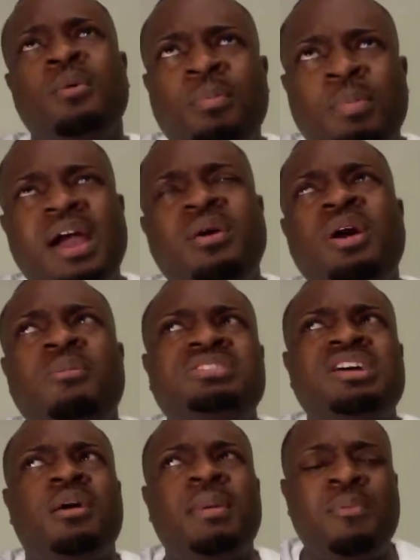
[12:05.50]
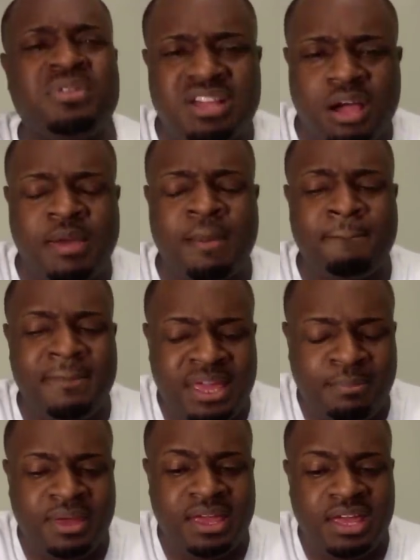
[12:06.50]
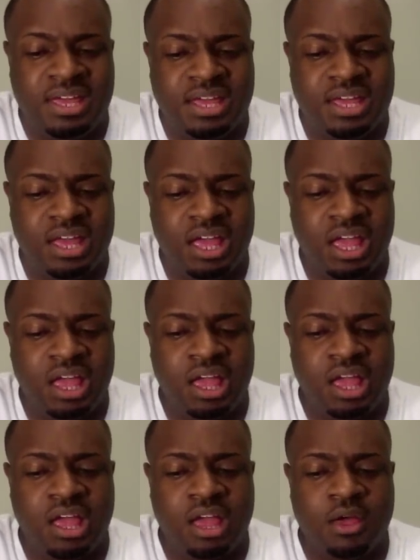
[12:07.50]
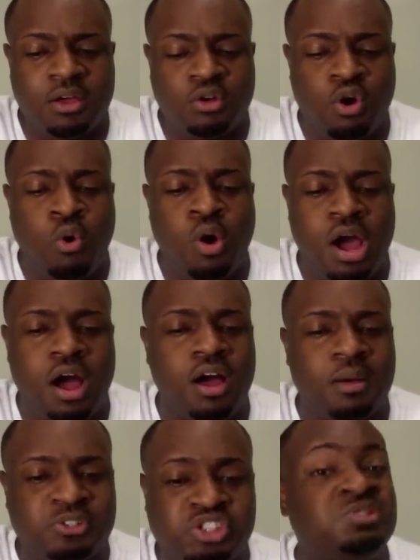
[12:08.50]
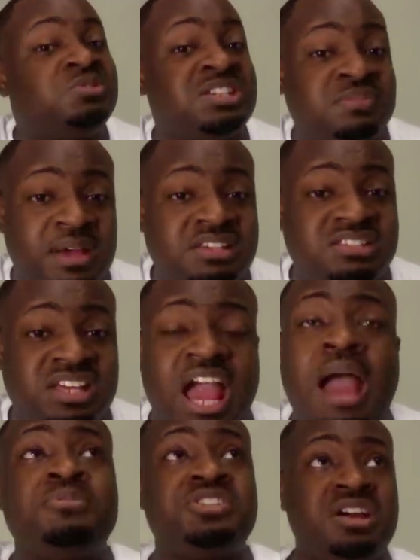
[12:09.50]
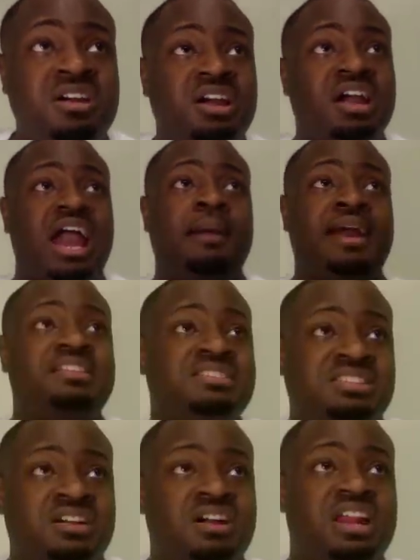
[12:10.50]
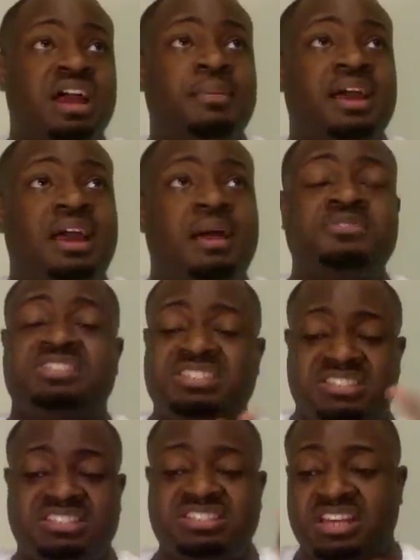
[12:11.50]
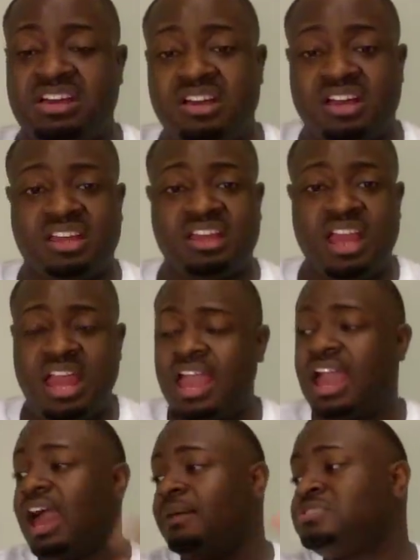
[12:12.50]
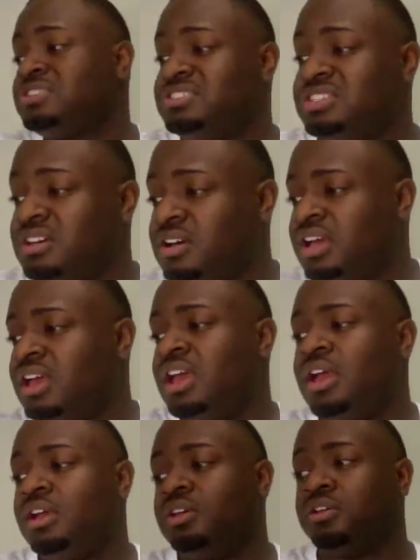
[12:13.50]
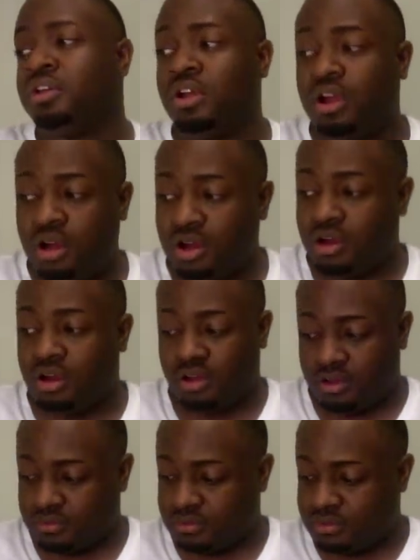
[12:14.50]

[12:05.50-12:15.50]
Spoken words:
back, what I want to talk about? I want to talk about Mimi going up. She's just basically saying, "I'm done. I'm out the done. I'm just done. I'm just done, girl.